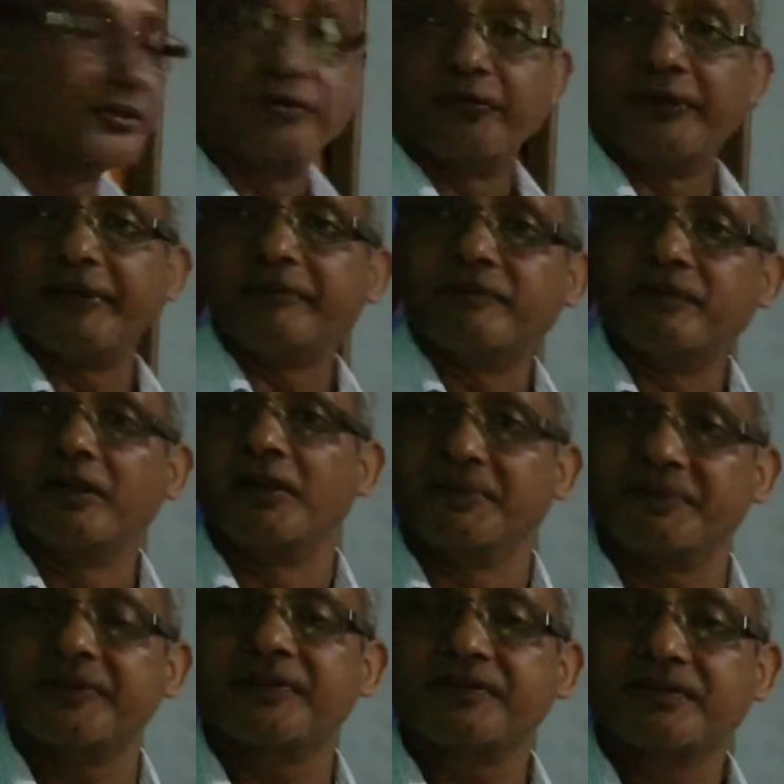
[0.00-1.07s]
to weak
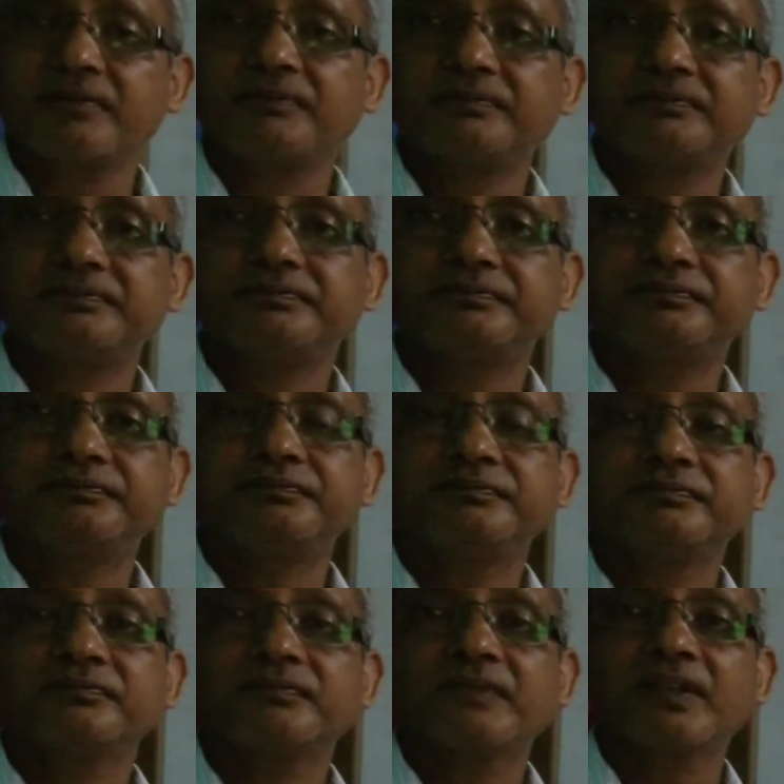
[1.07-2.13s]
verbs.
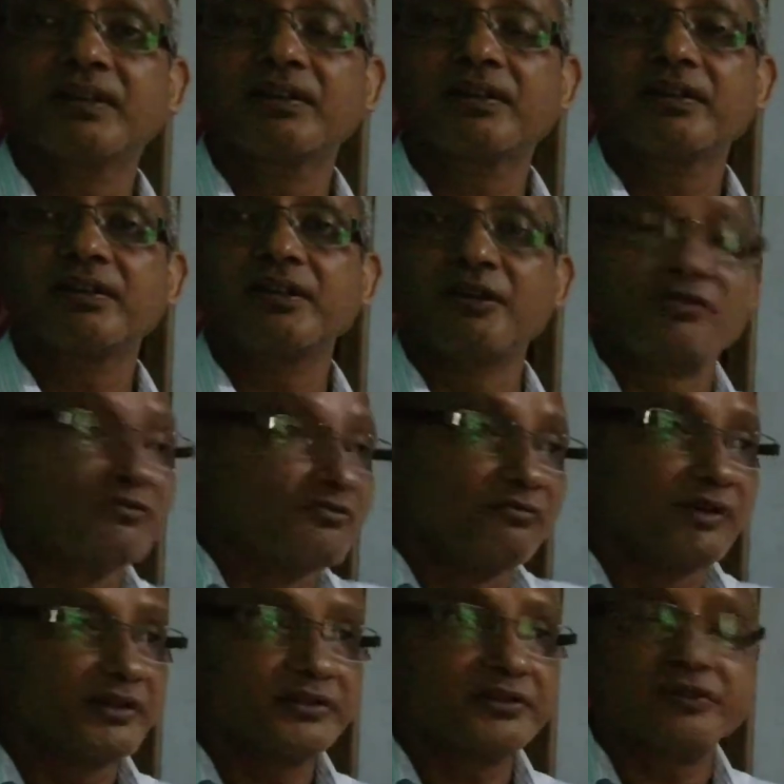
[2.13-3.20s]
Now,
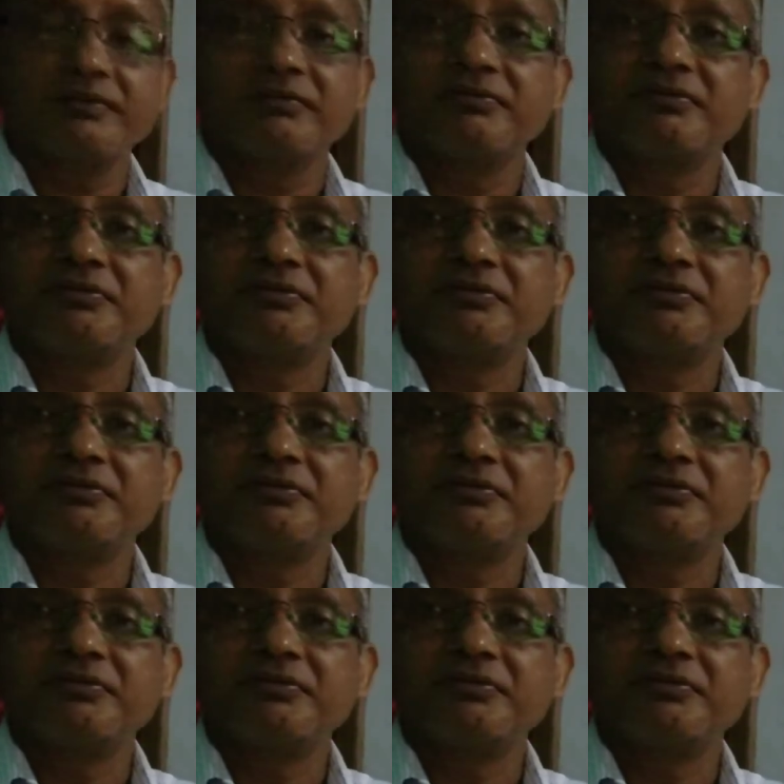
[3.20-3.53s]
what